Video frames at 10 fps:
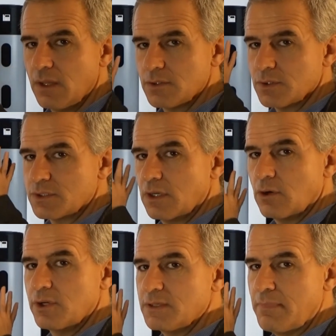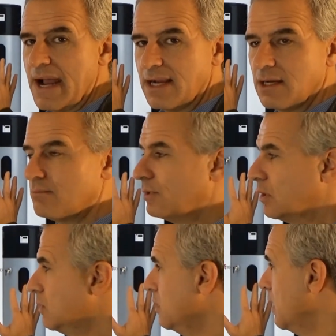So it's going to go into backup
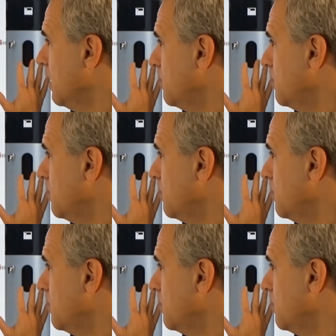mode.